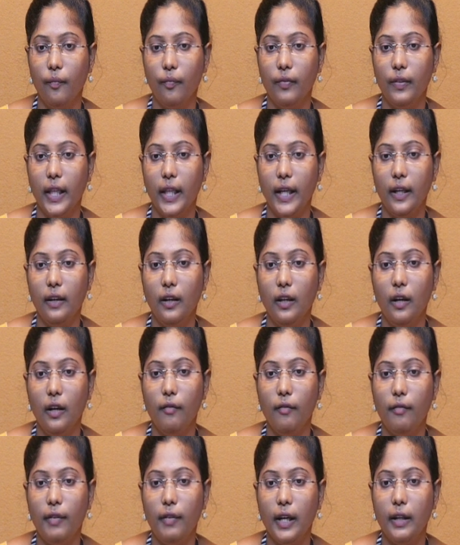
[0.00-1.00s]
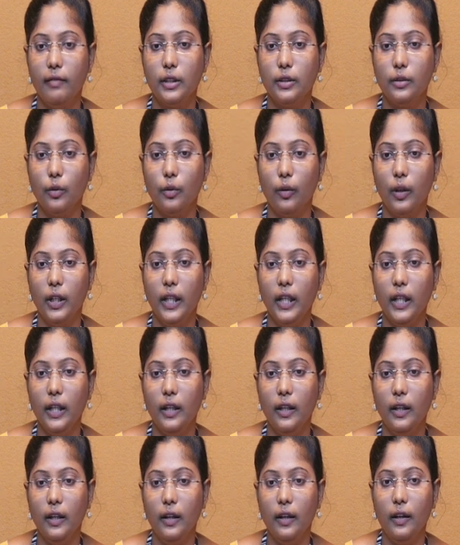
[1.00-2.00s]
Then 5 is only
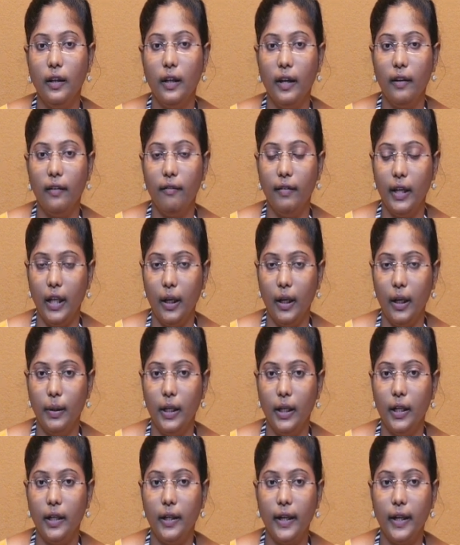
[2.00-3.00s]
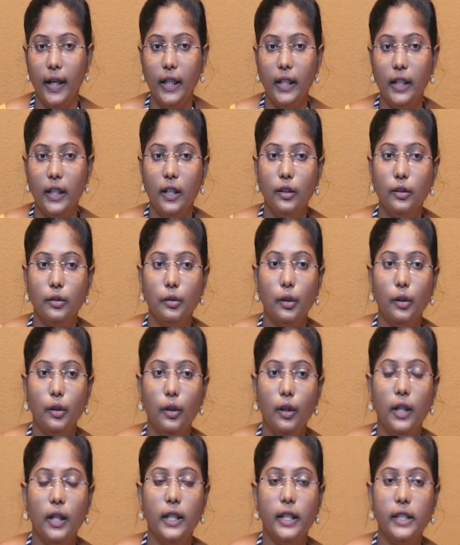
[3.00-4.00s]
available, right. So
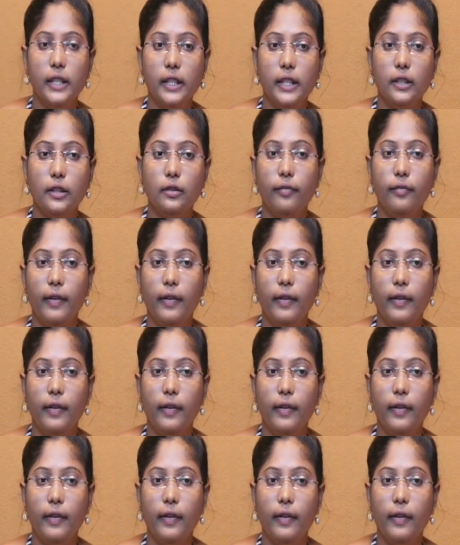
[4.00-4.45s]
distance of